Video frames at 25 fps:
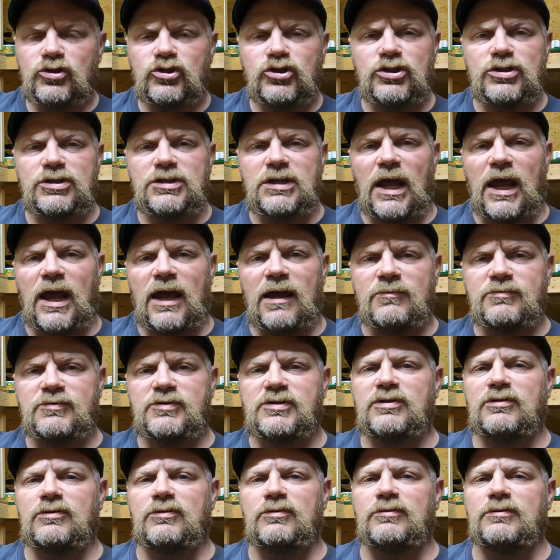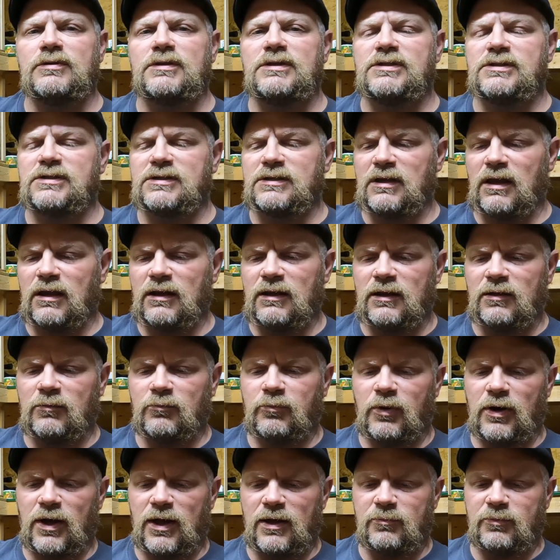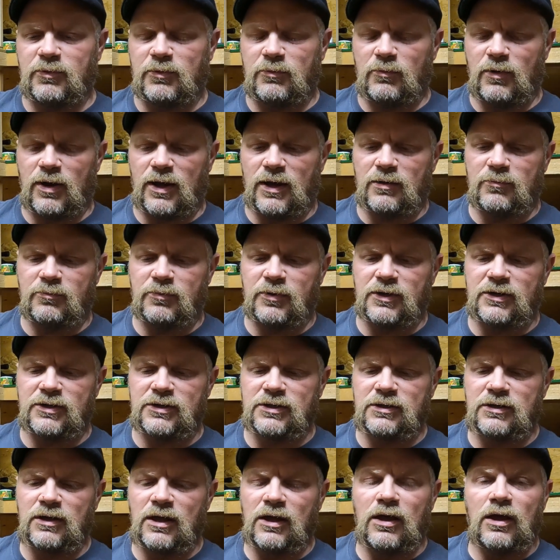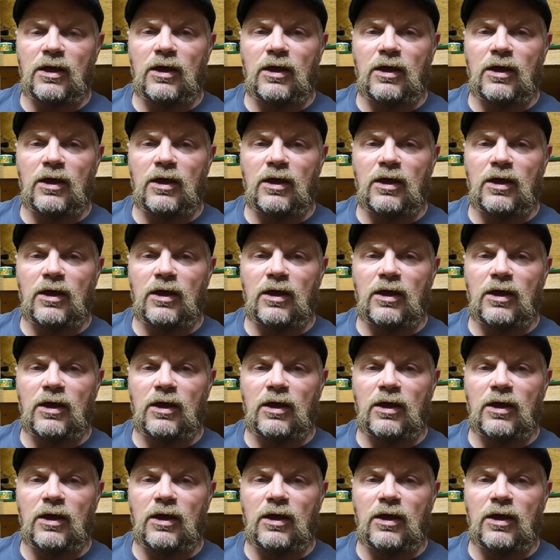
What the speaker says: Just absolutely stunning pipe in my opinion.